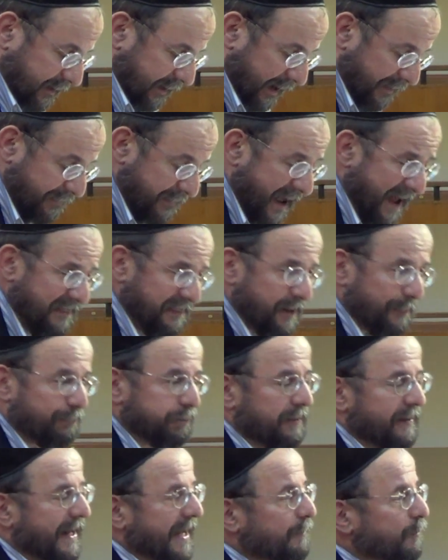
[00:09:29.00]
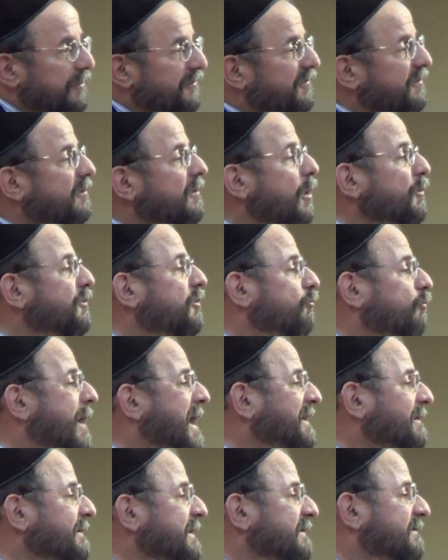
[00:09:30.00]
And then the plan was to go
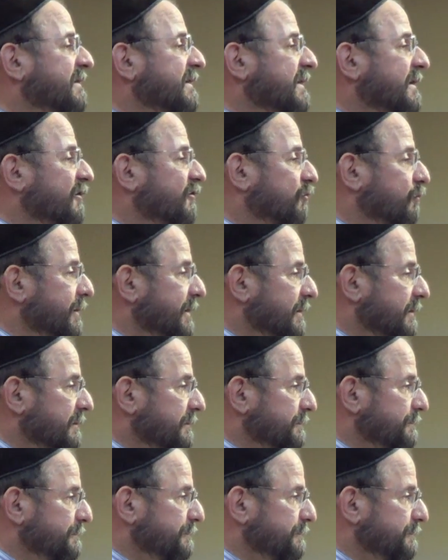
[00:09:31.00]
directly to Israel.